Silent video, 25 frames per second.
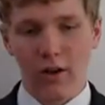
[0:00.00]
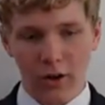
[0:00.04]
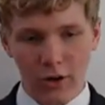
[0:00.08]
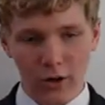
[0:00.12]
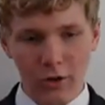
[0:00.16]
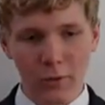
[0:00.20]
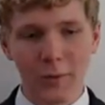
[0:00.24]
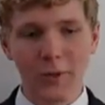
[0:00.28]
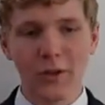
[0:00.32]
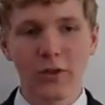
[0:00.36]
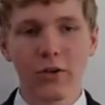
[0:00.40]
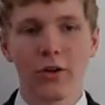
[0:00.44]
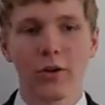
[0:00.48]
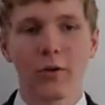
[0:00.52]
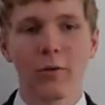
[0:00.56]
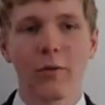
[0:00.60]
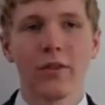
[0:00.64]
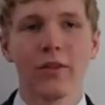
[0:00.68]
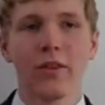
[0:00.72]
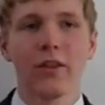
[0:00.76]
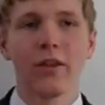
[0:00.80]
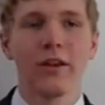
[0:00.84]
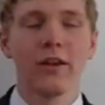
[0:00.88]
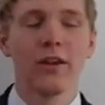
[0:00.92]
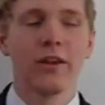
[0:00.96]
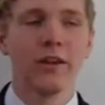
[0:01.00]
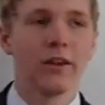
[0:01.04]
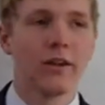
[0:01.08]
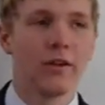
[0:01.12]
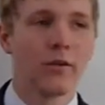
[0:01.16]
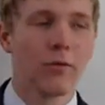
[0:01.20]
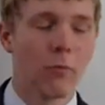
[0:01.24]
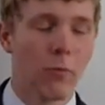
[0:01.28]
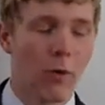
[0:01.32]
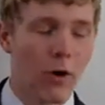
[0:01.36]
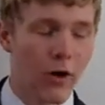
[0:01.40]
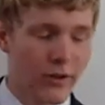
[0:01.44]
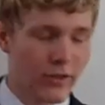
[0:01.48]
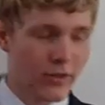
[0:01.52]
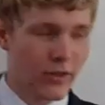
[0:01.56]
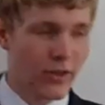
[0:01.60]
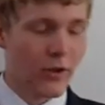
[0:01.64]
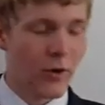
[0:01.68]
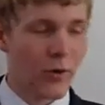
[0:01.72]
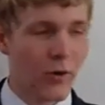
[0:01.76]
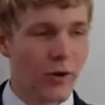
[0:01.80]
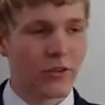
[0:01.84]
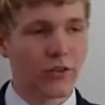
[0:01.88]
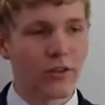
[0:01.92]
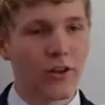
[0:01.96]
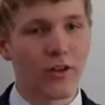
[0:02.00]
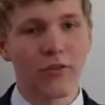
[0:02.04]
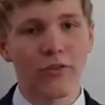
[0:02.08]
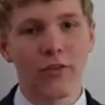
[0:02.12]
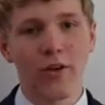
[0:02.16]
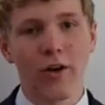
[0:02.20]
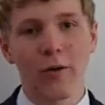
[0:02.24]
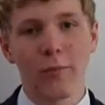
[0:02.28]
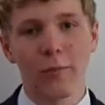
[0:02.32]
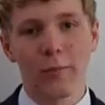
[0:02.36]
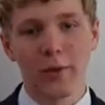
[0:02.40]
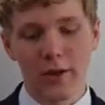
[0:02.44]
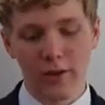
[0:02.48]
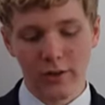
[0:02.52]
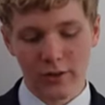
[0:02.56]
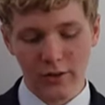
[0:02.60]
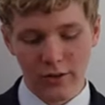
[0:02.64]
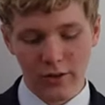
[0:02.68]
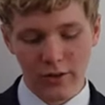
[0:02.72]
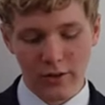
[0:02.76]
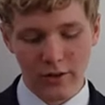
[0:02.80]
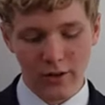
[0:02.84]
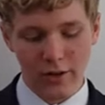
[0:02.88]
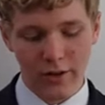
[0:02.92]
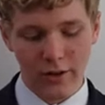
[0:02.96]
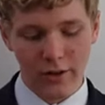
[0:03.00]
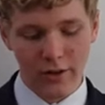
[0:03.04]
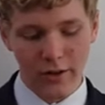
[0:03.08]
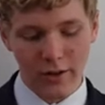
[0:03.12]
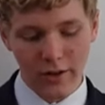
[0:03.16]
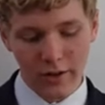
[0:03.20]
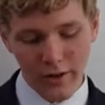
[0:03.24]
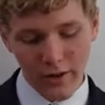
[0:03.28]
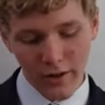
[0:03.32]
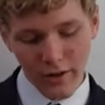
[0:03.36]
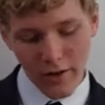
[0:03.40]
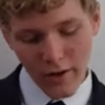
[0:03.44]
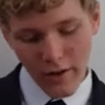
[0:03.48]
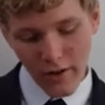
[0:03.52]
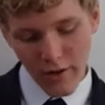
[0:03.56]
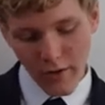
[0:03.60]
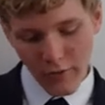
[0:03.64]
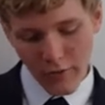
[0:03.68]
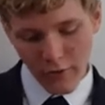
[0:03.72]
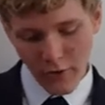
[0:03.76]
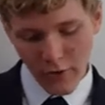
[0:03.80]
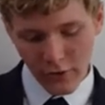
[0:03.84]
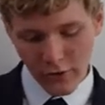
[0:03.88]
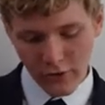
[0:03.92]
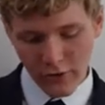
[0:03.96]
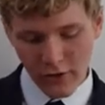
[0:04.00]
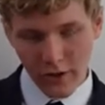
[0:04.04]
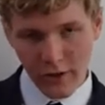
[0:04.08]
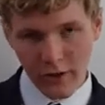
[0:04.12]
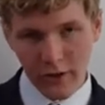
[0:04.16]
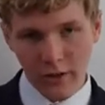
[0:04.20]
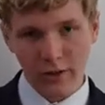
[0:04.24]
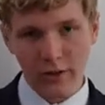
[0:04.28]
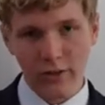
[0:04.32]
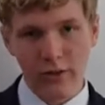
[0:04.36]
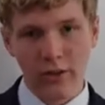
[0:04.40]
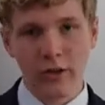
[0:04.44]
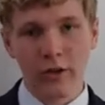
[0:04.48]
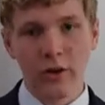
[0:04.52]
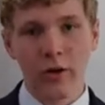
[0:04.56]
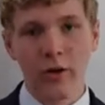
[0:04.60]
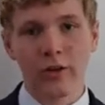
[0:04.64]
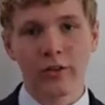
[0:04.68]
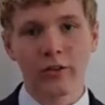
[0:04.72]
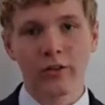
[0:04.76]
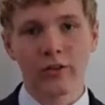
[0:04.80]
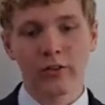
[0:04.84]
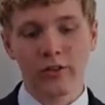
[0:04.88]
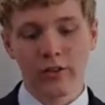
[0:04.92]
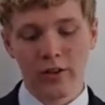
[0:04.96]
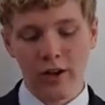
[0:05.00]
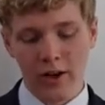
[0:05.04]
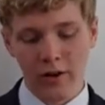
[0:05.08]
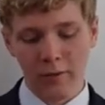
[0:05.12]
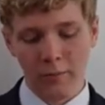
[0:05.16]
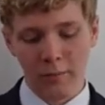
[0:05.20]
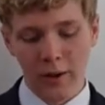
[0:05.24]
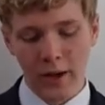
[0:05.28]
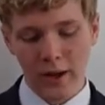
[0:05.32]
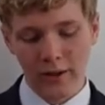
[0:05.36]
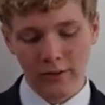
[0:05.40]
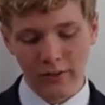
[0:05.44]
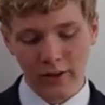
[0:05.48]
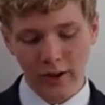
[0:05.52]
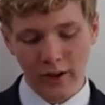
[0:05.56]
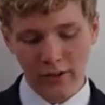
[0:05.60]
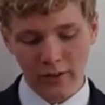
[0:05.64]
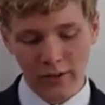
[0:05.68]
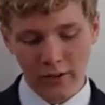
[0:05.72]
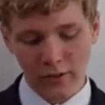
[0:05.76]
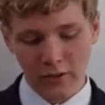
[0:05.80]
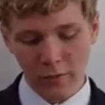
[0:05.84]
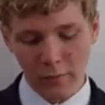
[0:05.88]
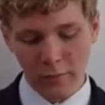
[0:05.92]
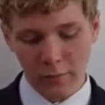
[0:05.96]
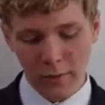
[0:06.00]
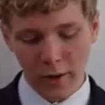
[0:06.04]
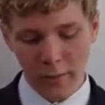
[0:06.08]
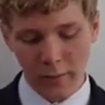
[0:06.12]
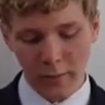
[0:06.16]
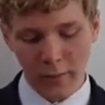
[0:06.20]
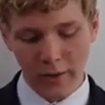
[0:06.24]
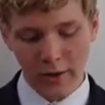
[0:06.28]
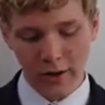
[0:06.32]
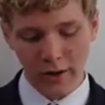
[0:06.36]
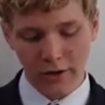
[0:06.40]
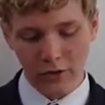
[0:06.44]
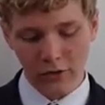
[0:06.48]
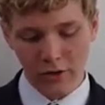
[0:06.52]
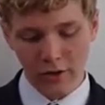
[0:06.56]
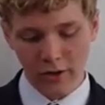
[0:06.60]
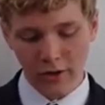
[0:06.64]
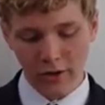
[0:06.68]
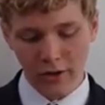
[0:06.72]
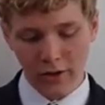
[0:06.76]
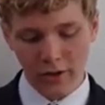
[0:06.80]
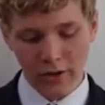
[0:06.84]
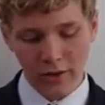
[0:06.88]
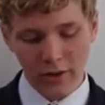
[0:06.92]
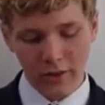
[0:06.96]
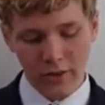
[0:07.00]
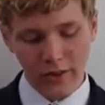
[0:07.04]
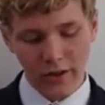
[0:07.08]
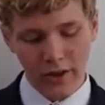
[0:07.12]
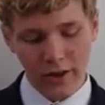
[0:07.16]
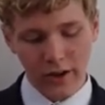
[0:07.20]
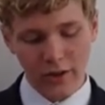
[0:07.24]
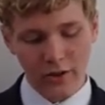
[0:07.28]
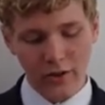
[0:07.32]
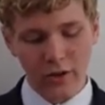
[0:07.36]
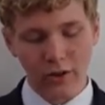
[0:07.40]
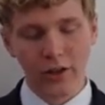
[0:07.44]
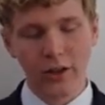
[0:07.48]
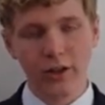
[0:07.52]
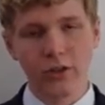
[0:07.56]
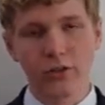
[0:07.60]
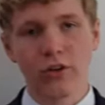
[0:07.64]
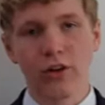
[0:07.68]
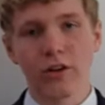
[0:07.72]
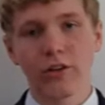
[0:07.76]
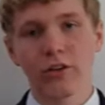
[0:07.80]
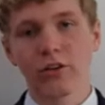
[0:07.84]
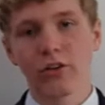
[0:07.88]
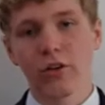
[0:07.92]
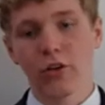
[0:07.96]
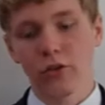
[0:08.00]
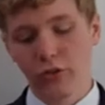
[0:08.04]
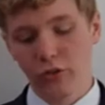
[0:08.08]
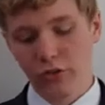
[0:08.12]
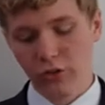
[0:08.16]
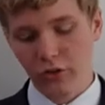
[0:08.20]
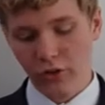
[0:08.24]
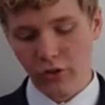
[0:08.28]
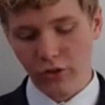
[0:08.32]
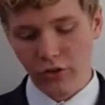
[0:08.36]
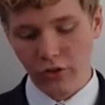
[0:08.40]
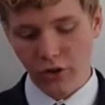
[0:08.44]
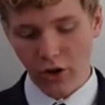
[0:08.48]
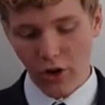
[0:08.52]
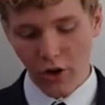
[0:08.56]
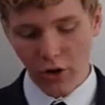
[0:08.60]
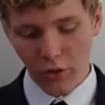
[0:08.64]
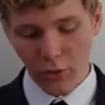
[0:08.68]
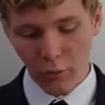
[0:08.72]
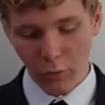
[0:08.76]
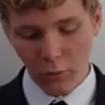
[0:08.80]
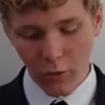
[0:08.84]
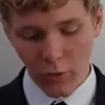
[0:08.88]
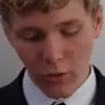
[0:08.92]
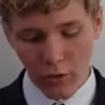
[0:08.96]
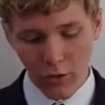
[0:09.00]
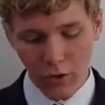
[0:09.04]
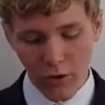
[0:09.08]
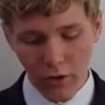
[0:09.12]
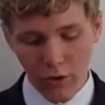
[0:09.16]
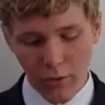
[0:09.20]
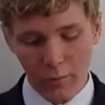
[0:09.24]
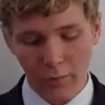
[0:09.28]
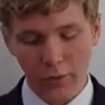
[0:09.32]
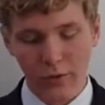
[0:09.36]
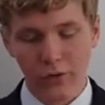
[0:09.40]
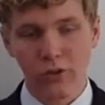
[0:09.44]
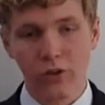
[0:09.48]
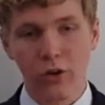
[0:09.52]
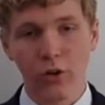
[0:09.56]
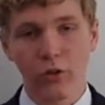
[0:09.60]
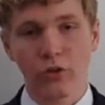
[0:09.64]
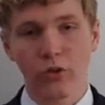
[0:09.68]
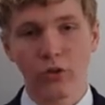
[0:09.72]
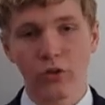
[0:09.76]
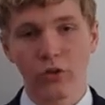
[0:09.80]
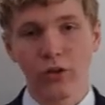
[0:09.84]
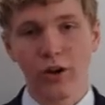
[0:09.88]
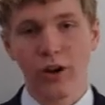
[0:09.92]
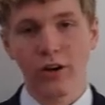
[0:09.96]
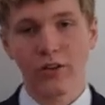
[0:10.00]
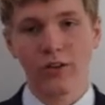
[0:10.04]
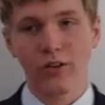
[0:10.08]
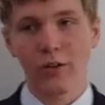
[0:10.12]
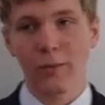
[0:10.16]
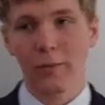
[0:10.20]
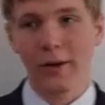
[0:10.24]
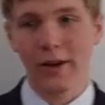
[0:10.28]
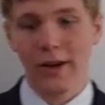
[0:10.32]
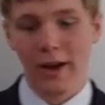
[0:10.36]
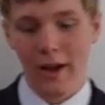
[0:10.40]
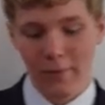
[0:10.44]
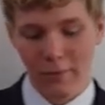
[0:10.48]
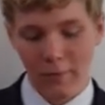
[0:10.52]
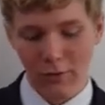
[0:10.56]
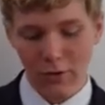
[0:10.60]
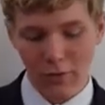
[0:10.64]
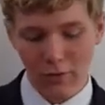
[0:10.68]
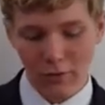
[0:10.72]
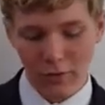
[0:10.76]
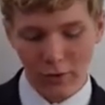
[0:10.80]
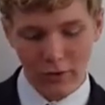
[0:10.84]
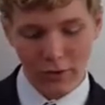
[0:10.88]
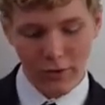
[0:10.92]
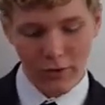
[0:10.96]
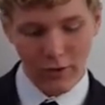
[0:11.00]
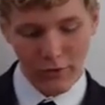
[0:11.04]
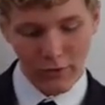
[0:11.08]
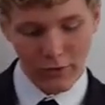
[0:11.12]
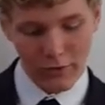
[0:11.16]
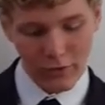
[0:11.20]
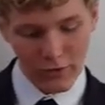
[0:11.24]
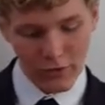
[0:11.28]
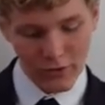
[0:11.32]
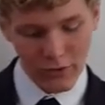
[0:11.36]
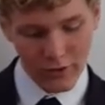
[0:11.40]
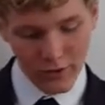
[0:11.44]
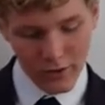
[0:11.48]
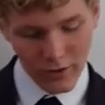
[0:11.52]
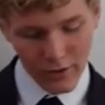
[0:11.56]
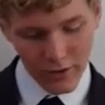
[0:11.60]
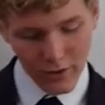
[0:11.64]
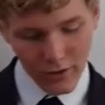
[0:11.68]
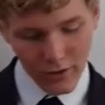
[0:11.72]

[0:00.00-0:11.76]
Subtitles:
I'm going to be doing why the USA failed militarily. Firstly, the US had bad tactics and preparation. They had highly trained soldiers at the start of the war, but soldiers gradually became new recruits.